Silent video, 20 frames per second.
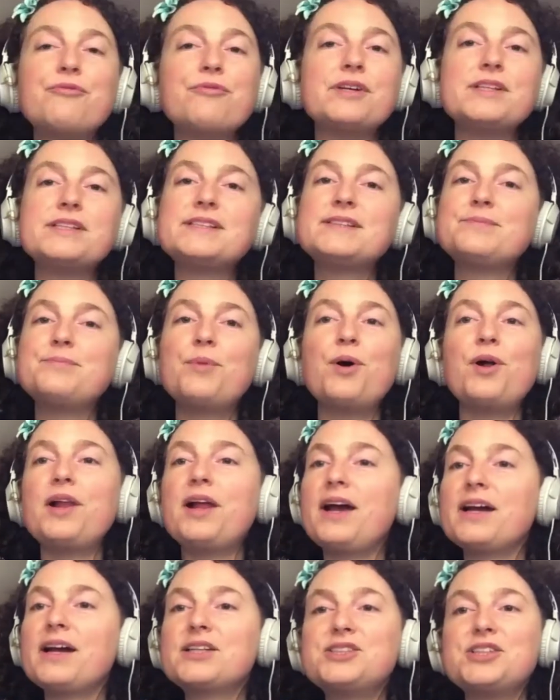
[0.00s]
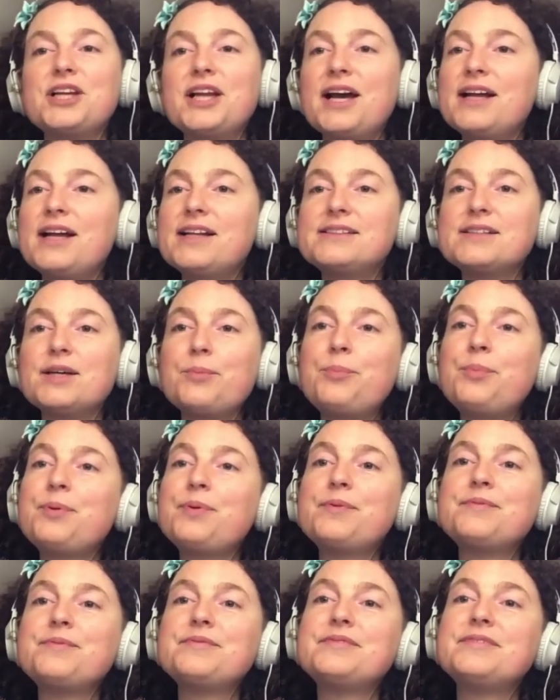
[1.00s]
And every small action
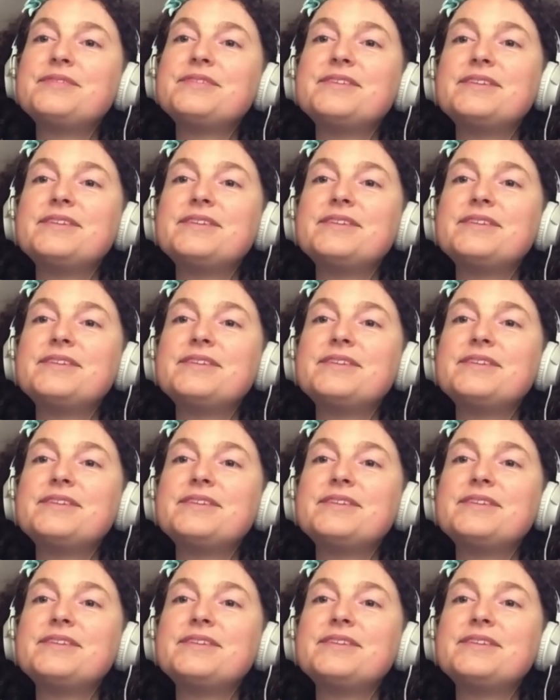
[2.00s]
adds up